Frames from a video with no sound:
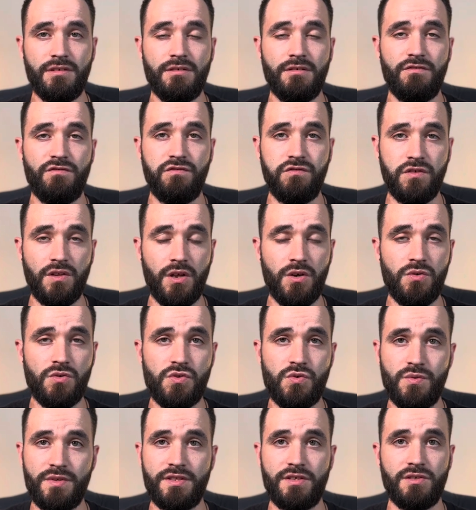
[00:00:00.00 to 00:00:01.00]

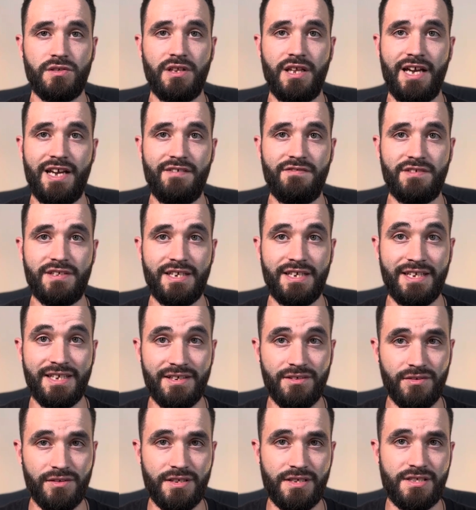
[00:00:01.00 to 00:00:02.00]
flows with your life to
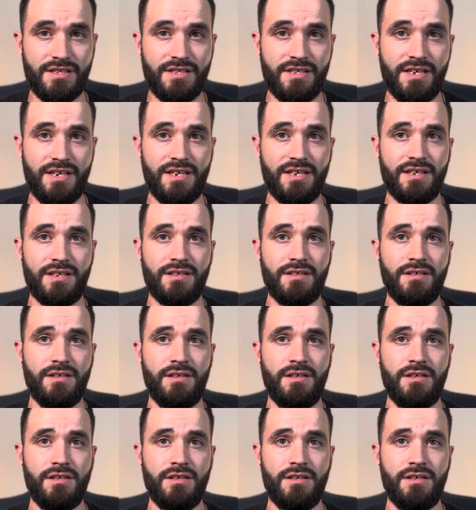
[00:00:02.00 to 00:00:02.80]
heal the sick,